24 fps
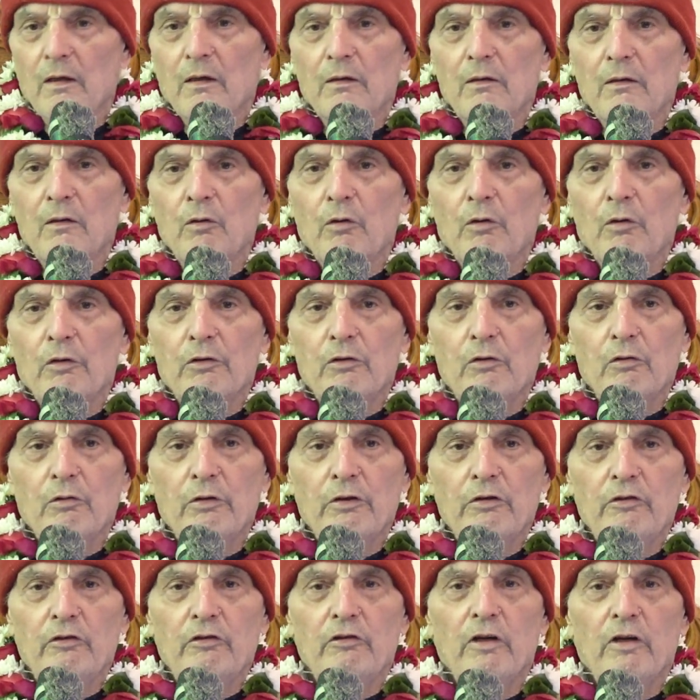Lord
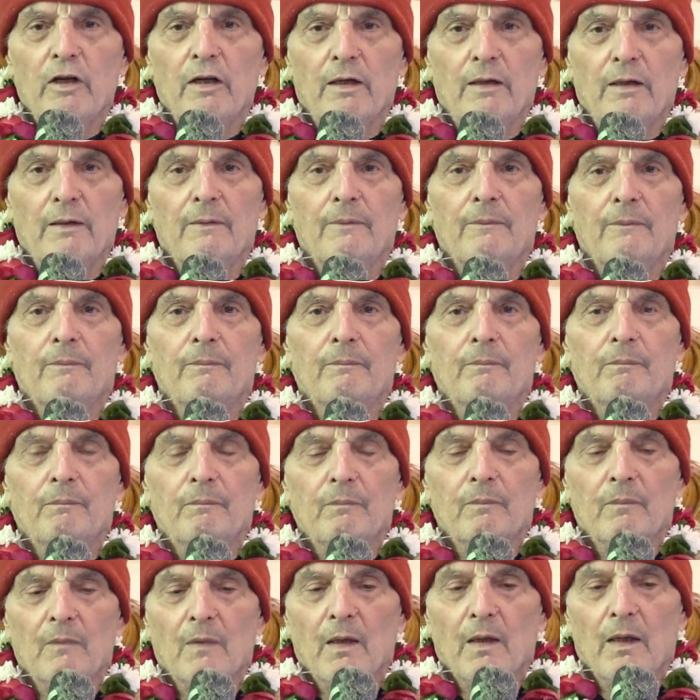Krishna.
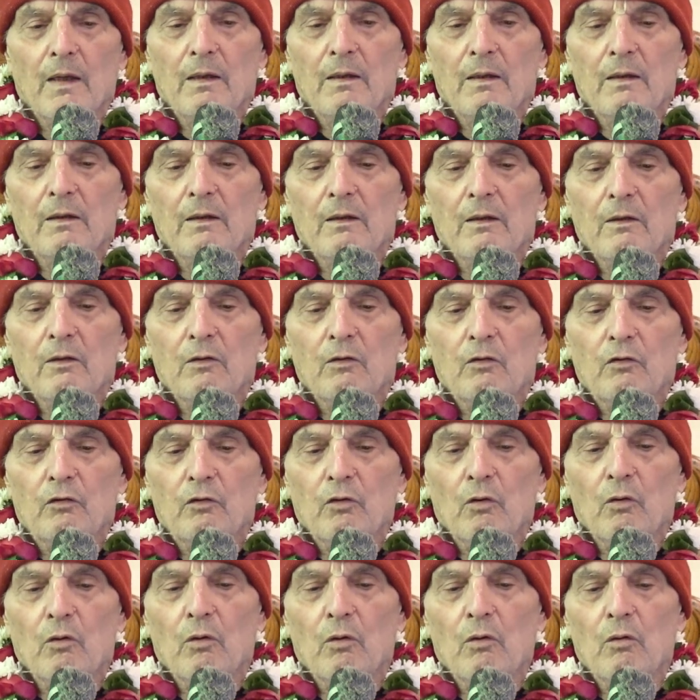
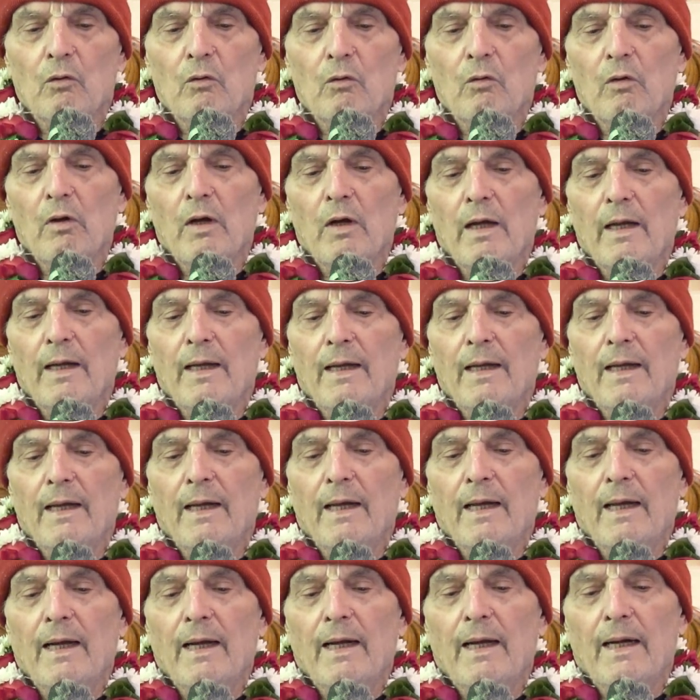So,
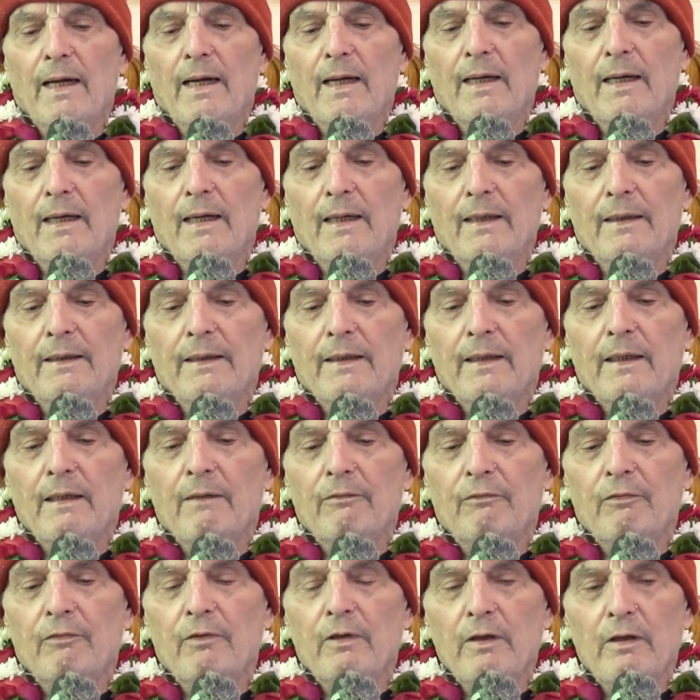uh,
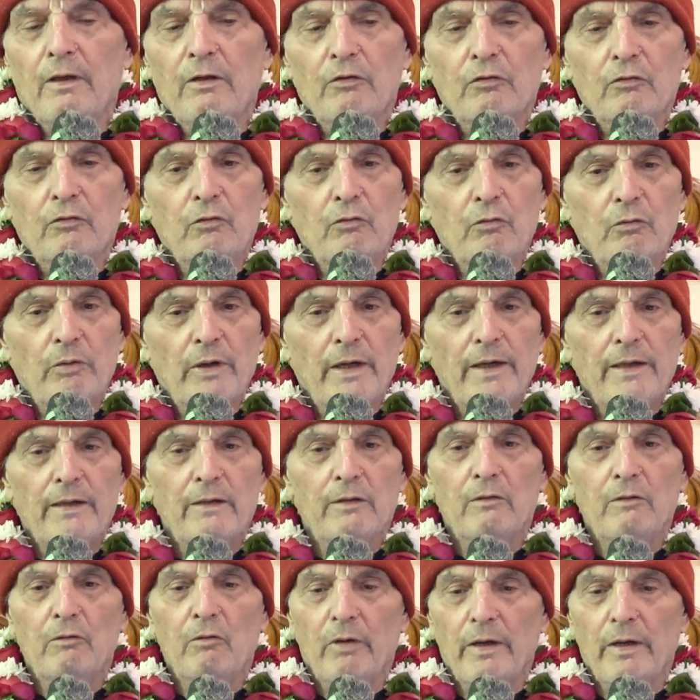if these
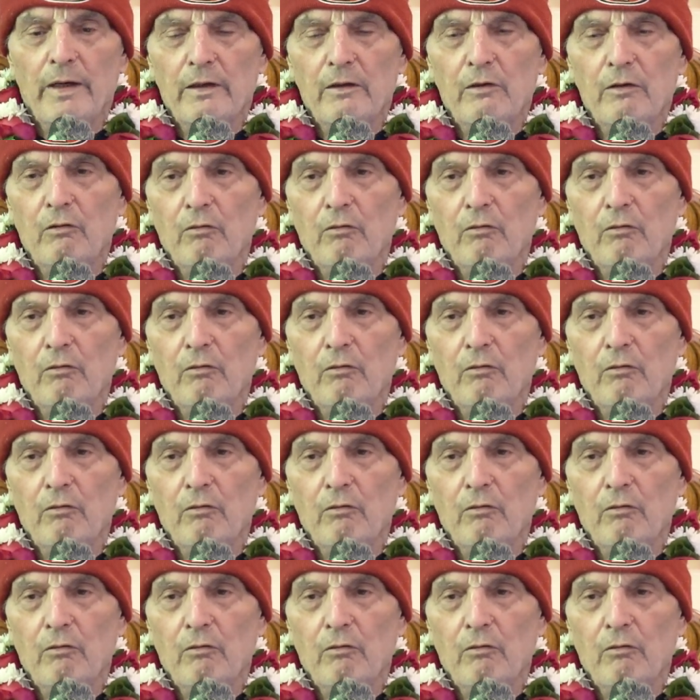great, great,